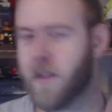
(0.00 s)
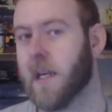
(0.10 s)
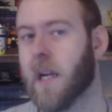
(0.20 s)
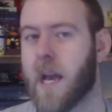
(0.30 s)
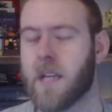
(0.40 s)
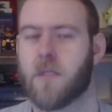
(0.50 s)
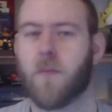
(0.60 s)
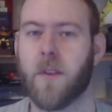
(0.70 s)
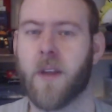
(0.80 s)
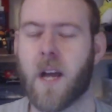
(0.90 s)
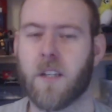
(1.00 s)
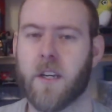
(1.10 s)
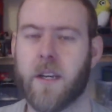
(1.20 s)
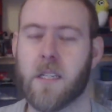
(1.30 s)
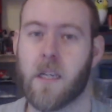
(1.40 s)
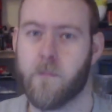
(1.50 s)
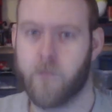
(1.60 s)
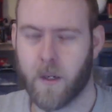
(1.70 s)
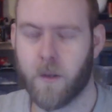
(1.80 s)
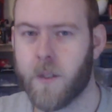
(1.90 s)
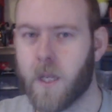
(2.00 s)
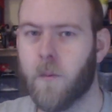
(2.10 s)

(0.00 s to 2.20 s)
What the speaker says: last one that actually needs any building